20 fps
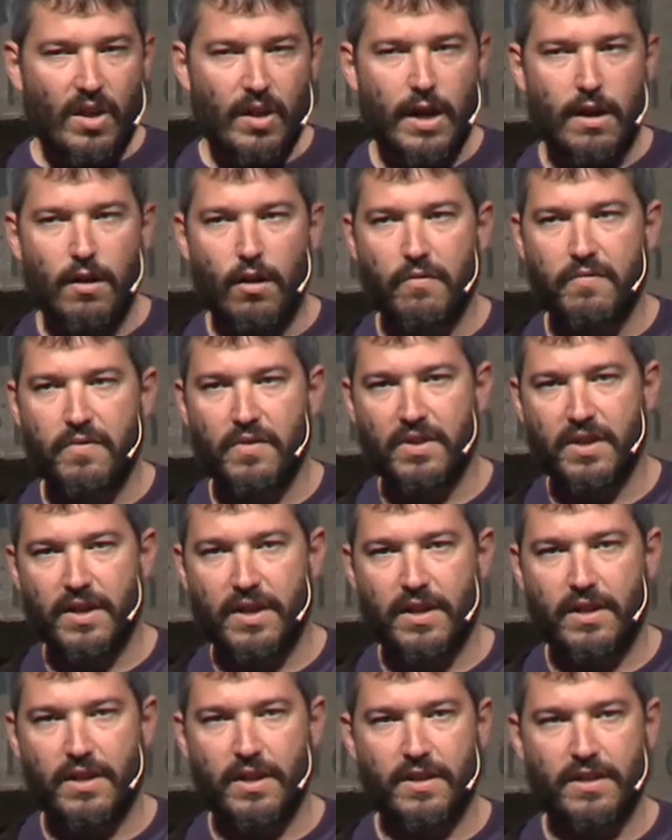
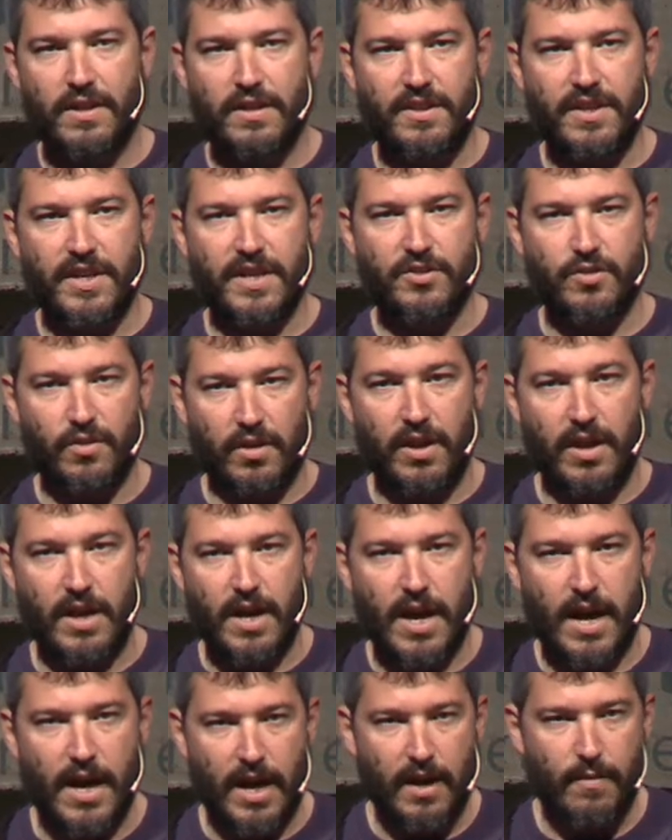JSON in
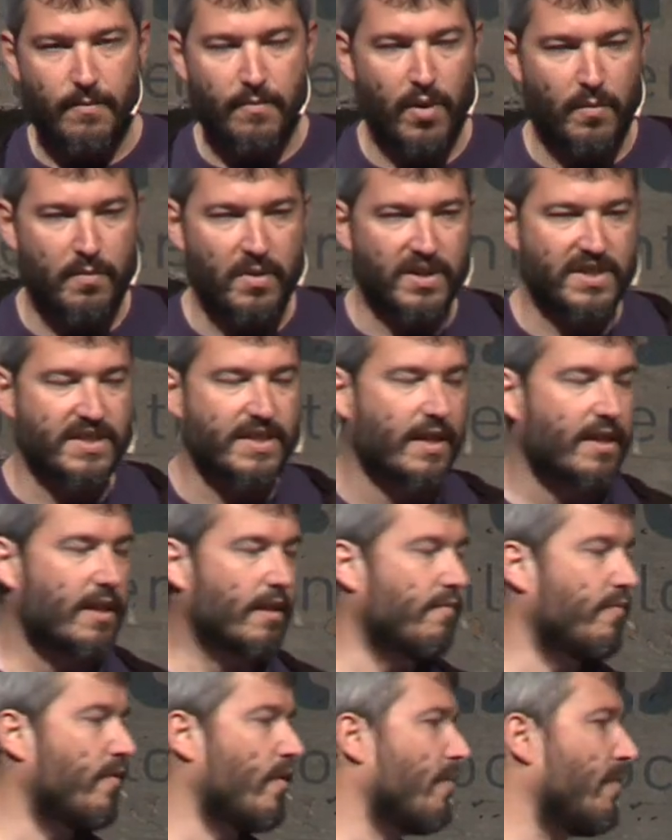a proper
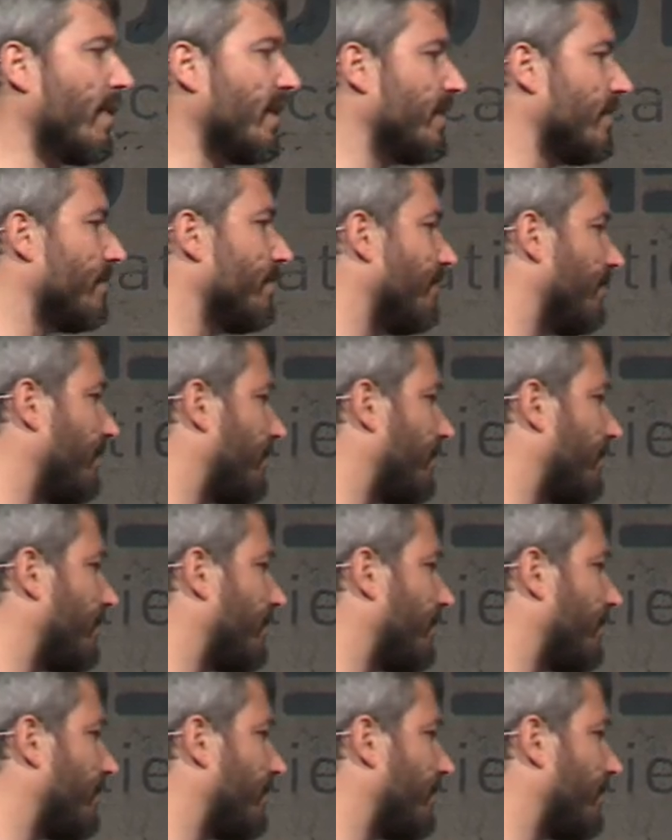standard format.